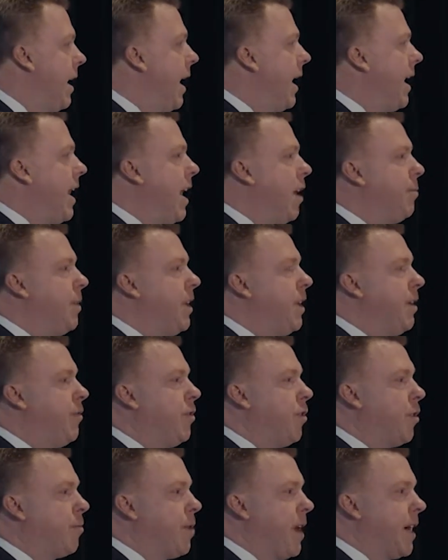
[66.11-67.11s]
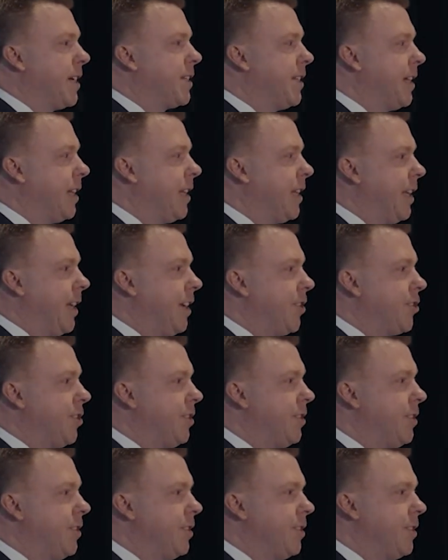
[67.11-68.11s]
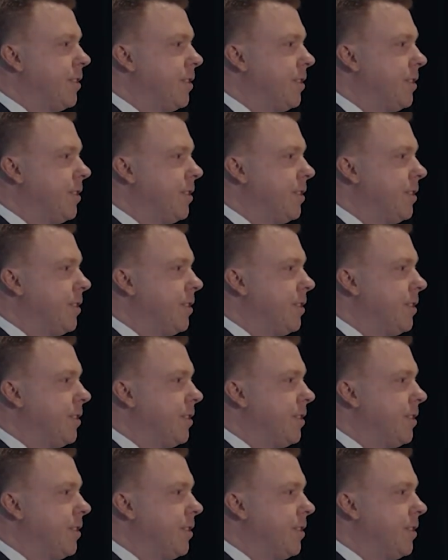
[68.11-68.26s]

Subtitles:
And how many of you are practicing clinicians?